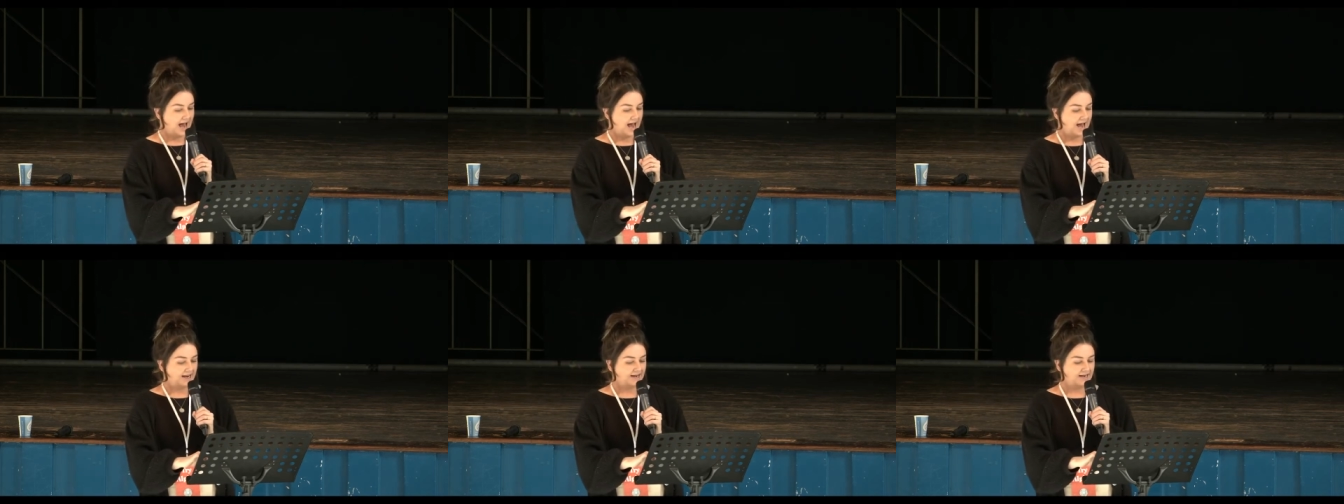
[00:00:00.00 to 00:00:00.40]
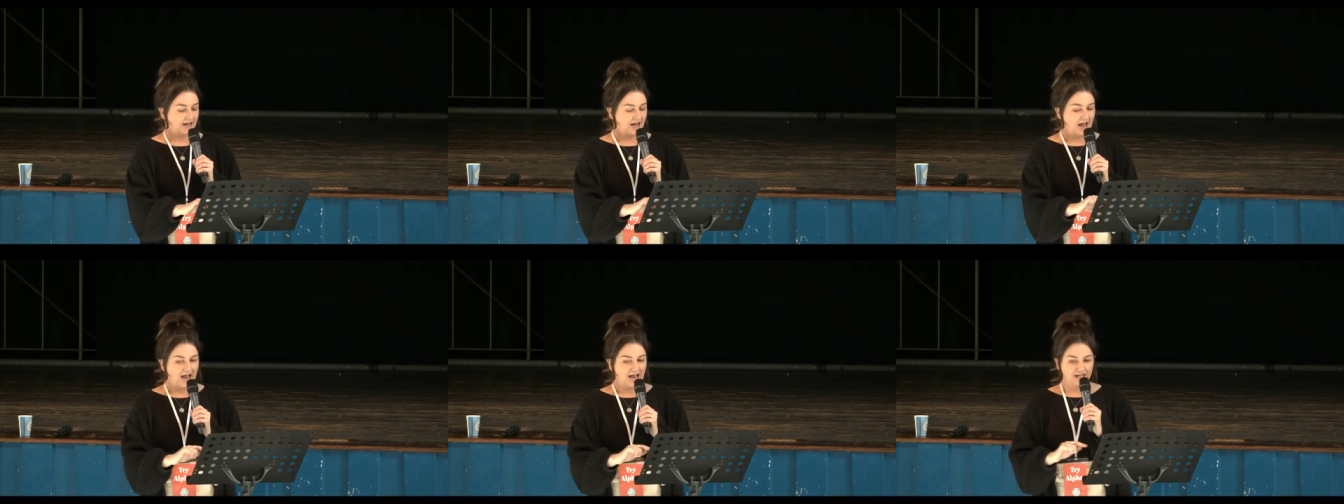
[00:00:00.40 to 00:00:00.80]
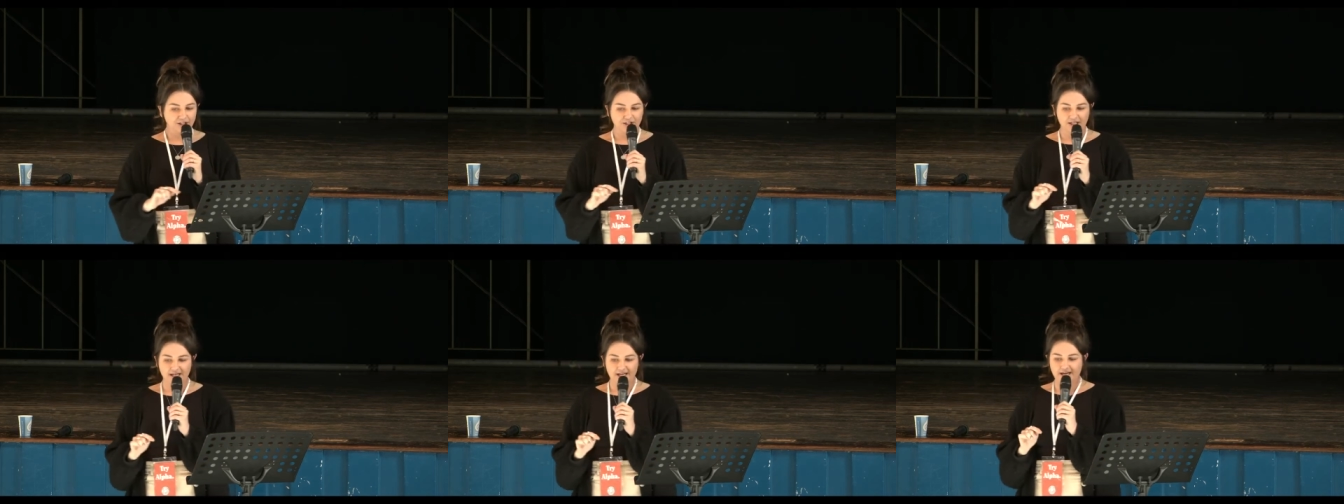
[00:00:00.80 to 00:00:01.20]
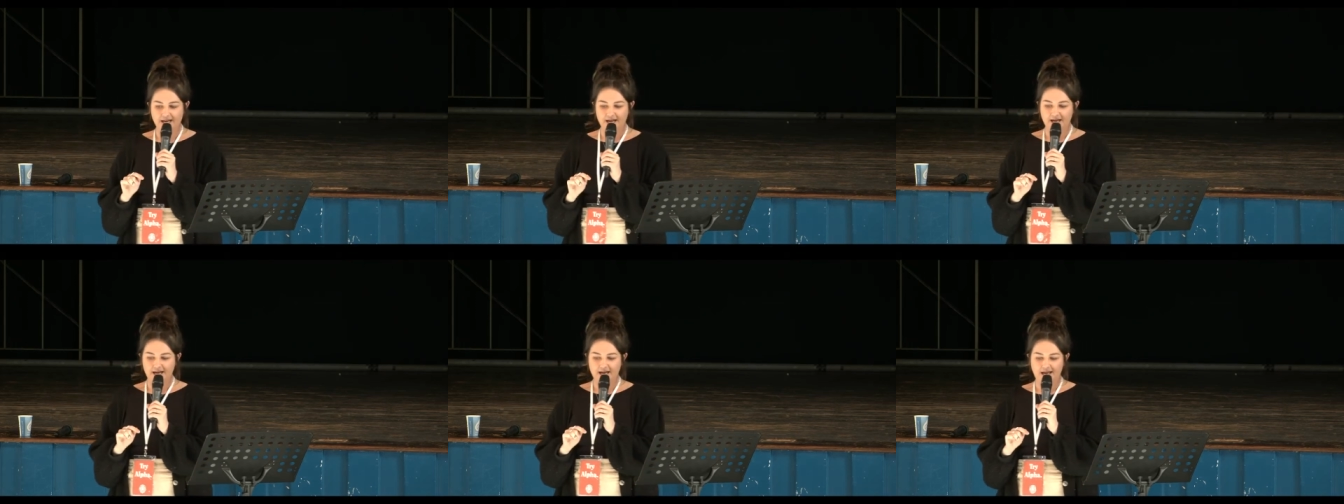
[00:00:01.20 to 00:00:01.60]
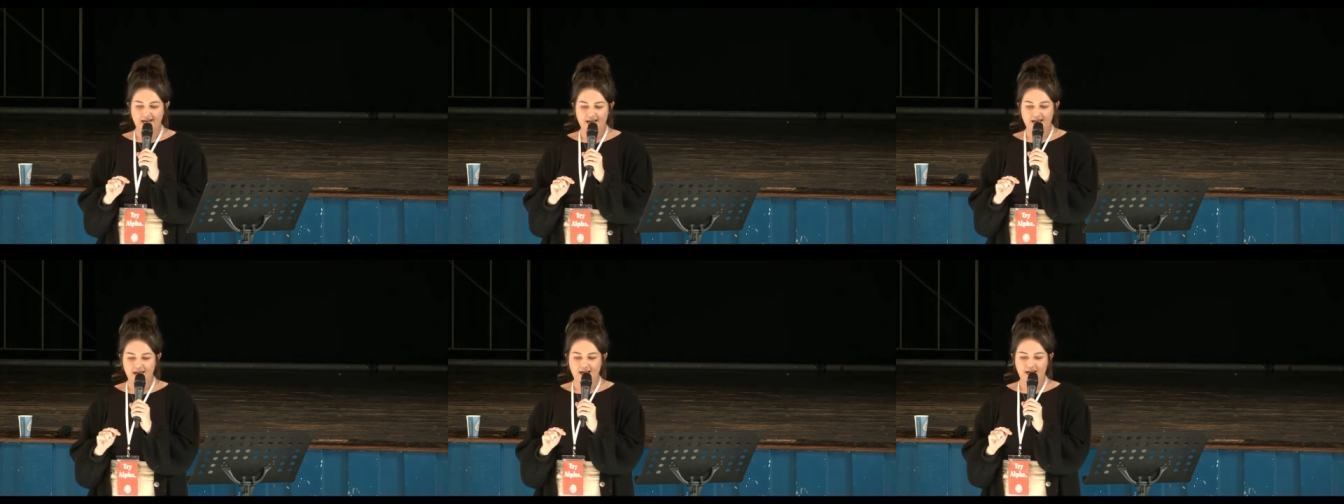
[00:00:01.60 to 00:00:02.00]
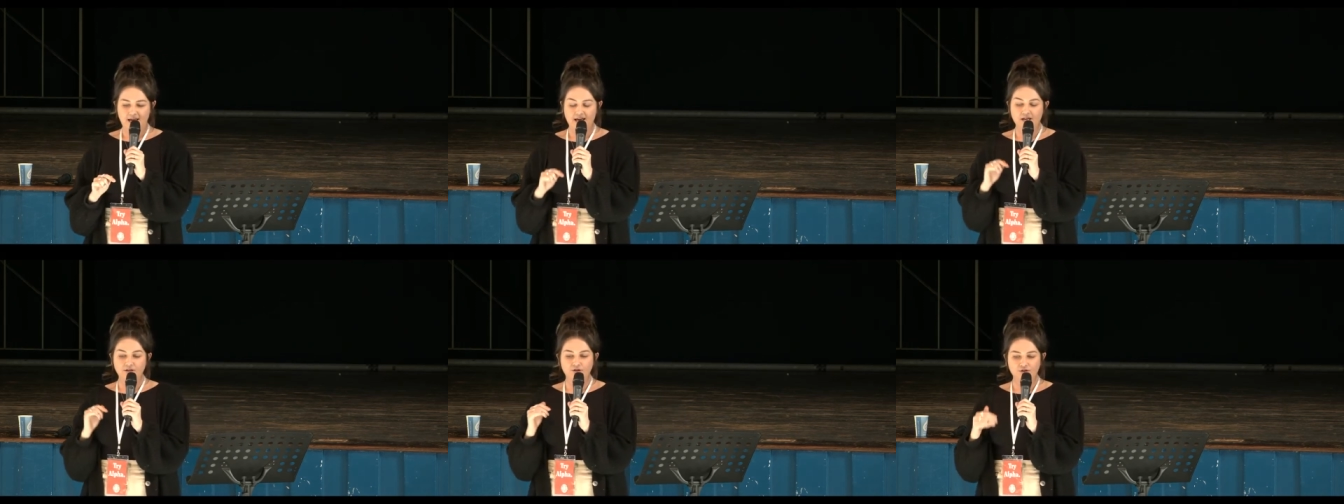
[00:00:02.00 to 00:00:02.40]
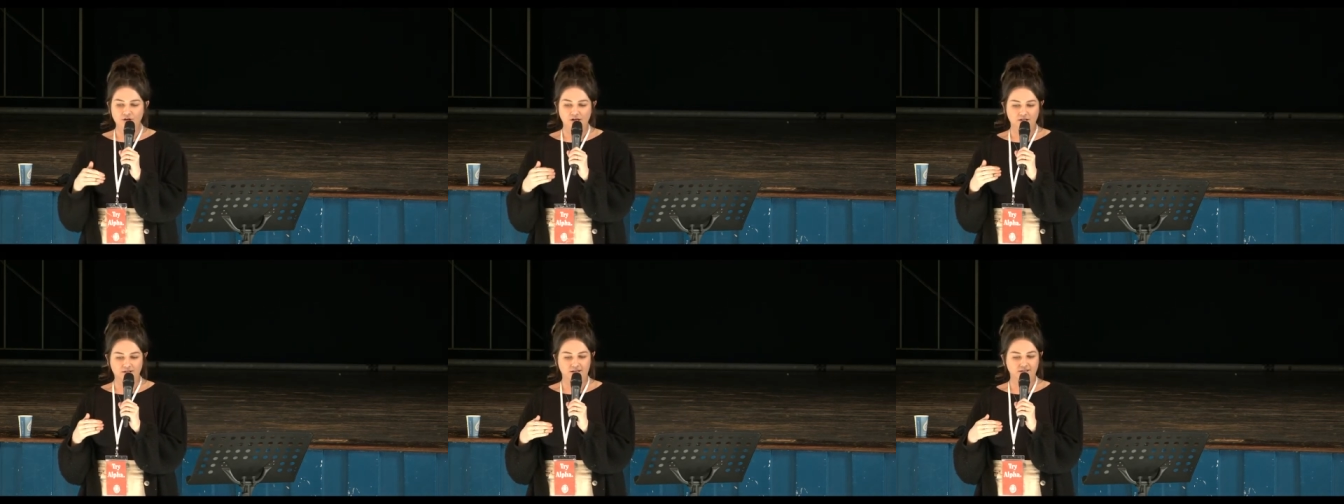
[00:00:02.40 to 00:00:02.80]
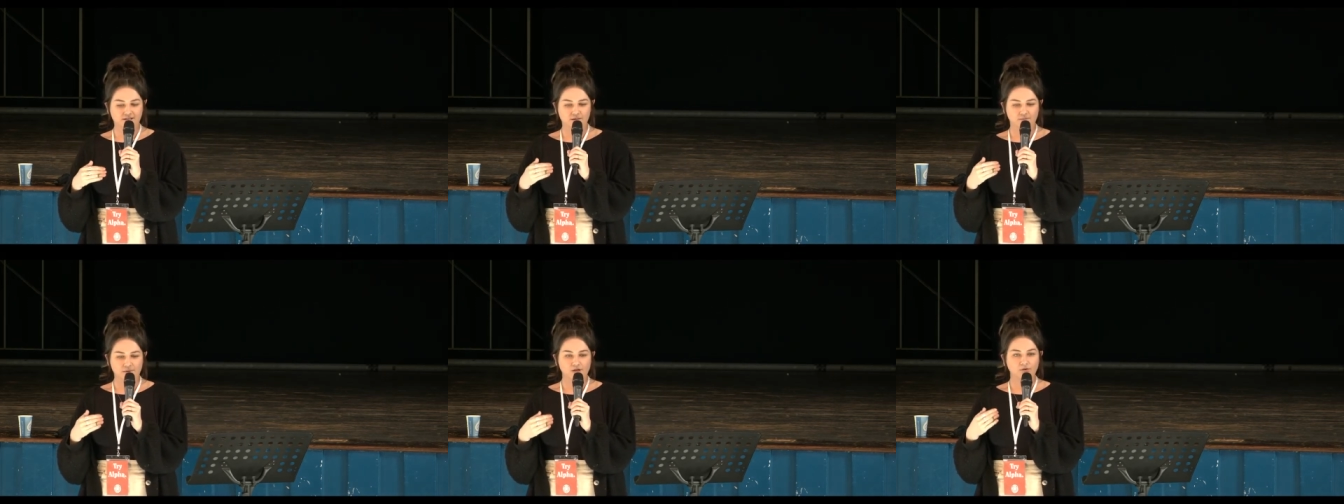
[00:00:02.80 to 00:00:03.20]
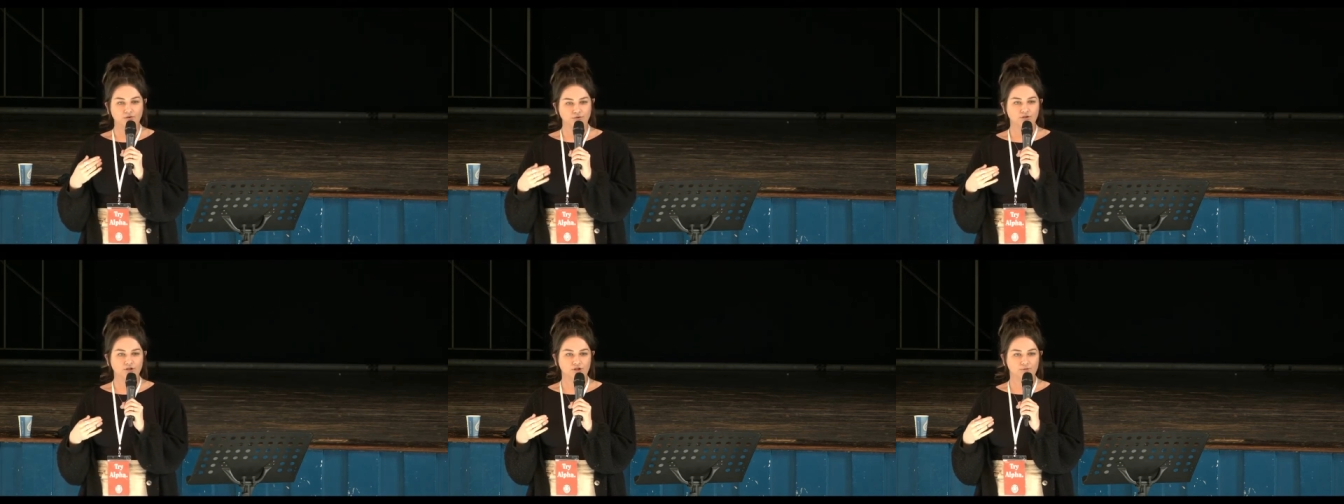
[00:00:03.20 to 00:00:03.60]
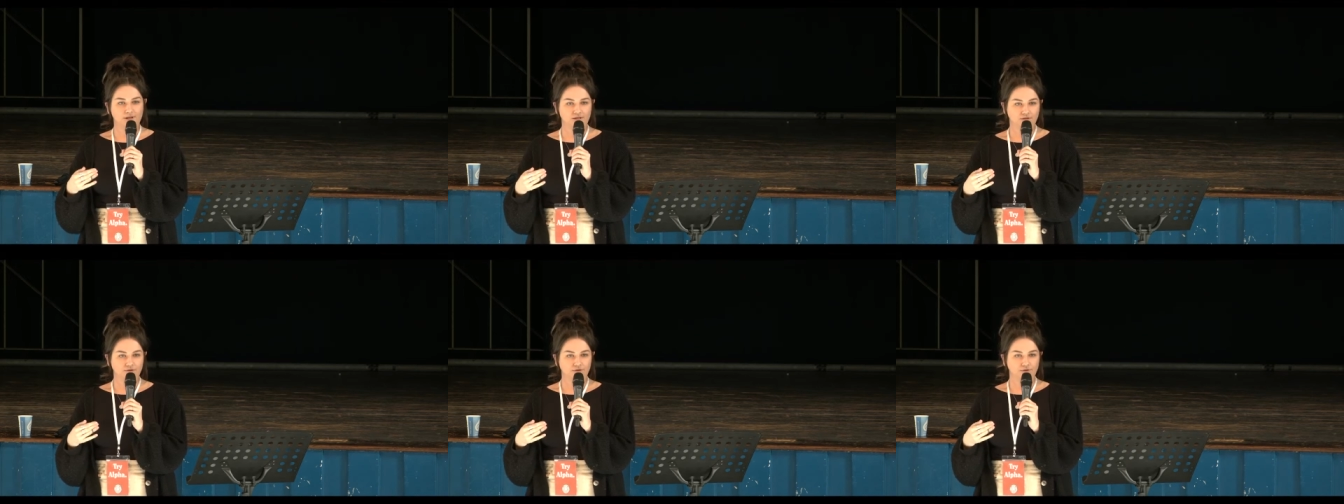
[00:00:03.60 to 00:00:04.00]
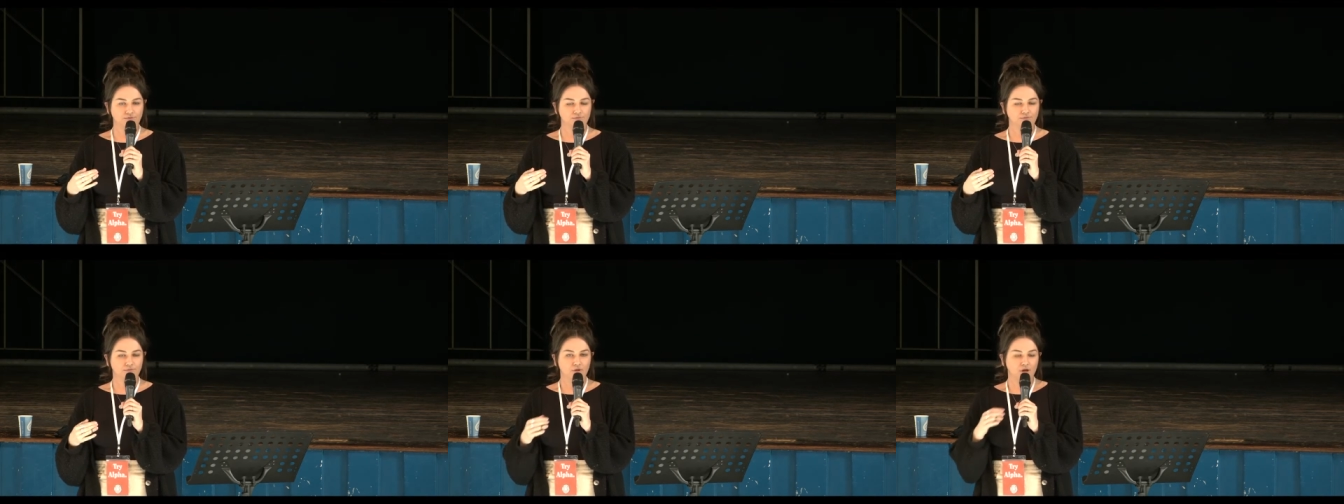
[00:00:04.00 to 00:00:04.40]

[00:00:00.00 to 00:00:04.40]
And actually, he instructs us to be non judgmental.